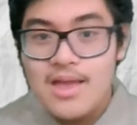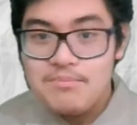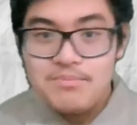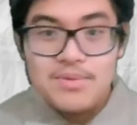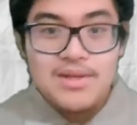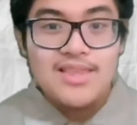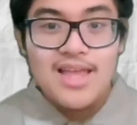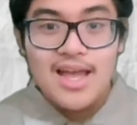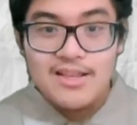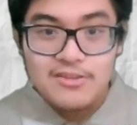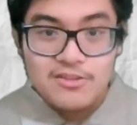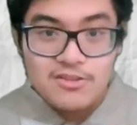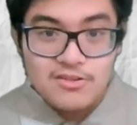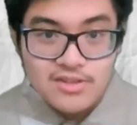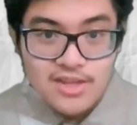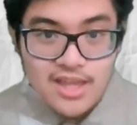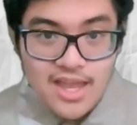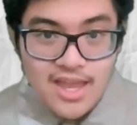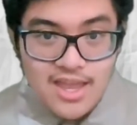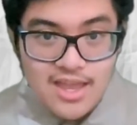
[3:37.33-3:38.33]
But that's
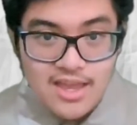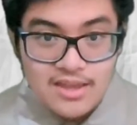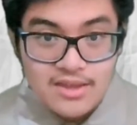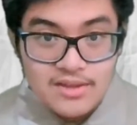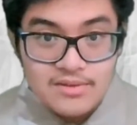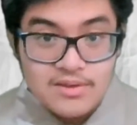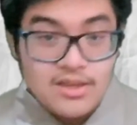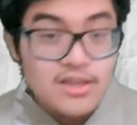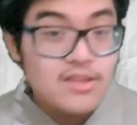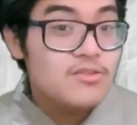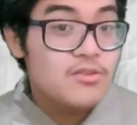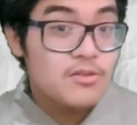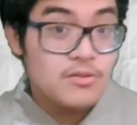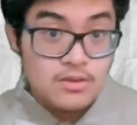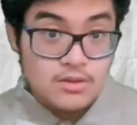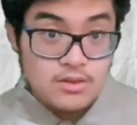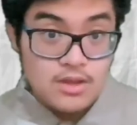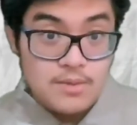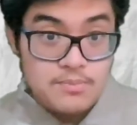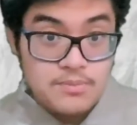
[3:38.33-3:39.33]
okay in
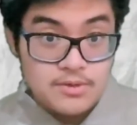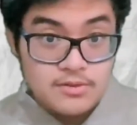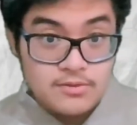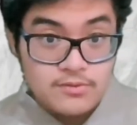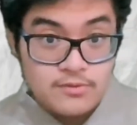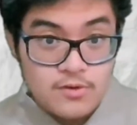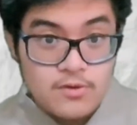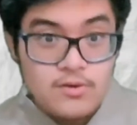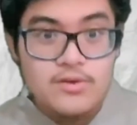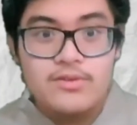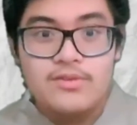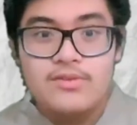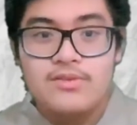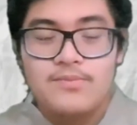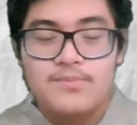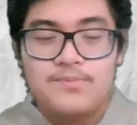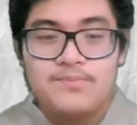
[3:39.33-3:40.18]
certain topics, of course.